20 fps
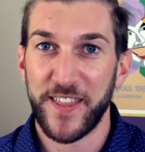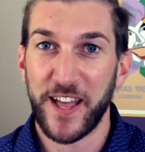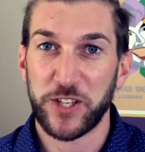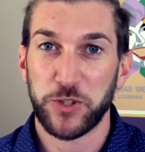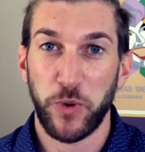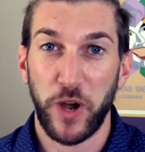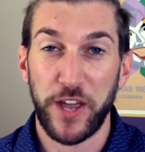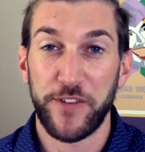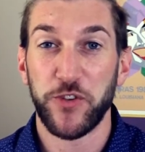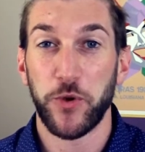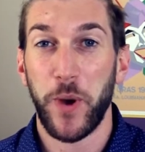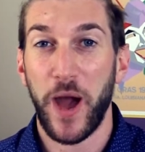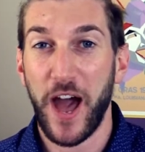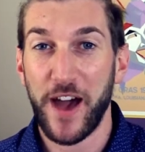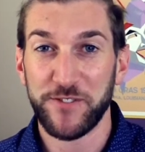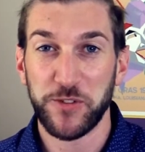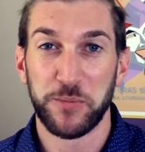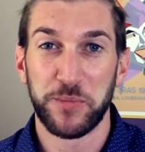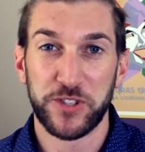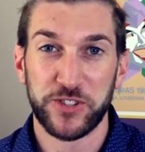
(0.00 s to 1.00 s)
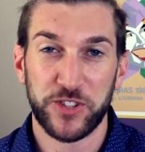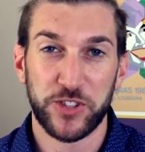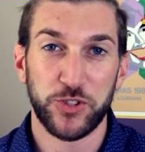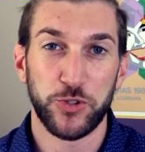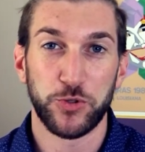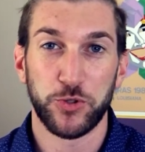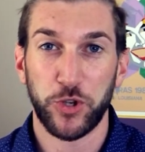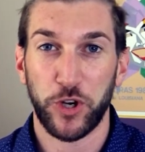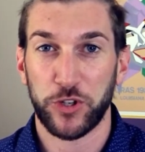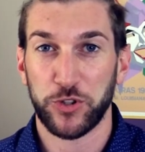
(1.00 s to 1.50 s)
that's why if you have a business,
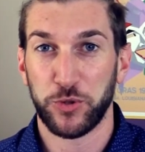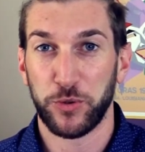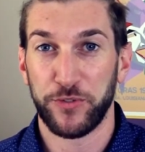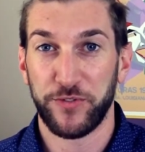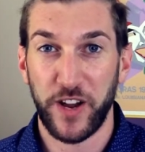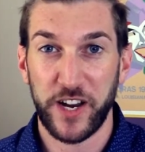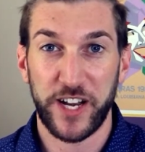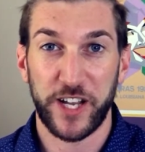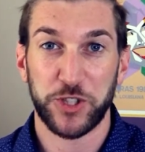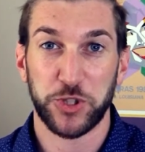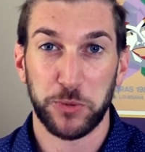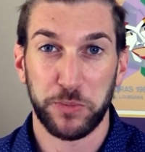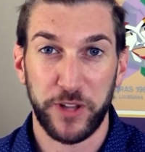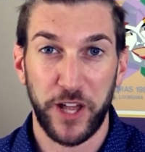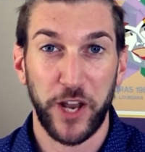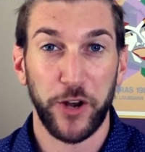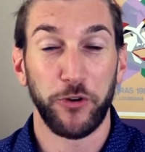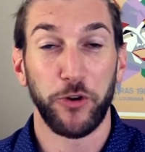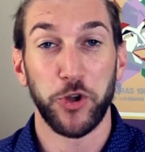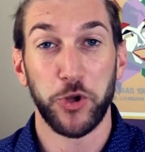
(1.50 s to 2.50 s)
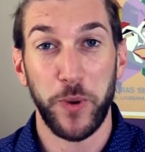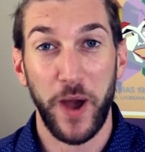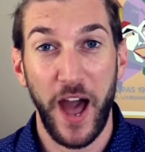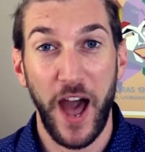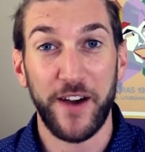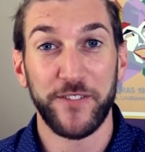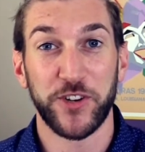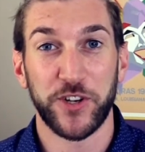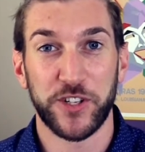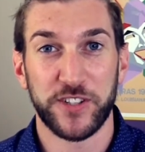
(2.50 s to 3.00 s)
you talk to a financial planner or you
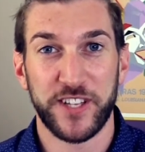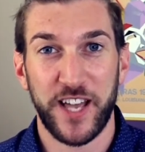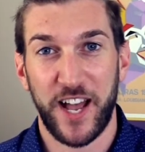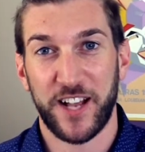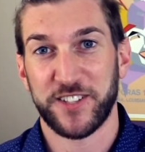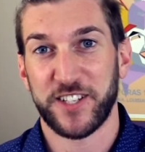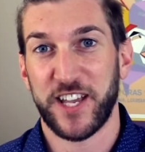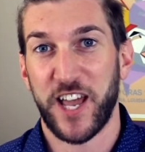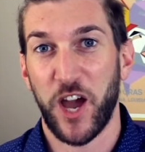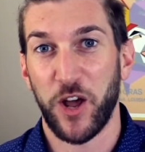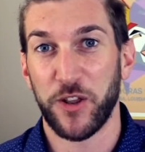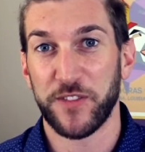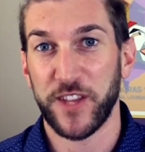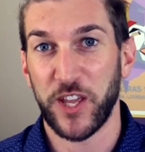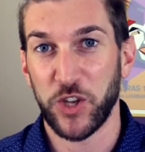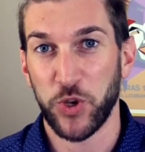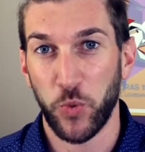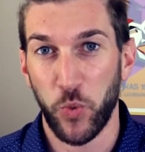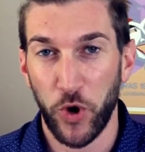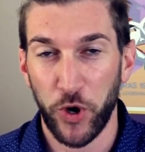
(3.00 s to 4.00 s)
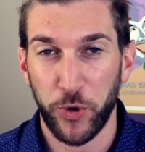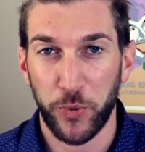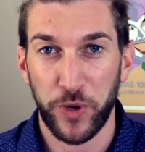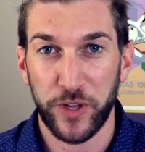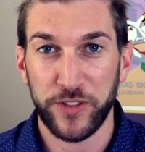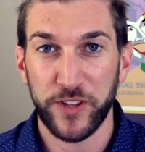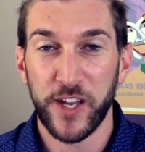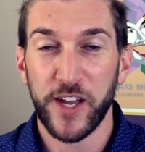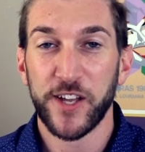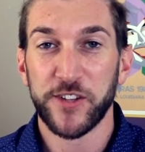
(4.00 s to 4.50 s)
have a good tax accountant that you work
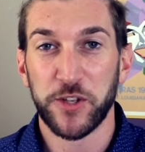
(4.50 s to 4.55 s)
with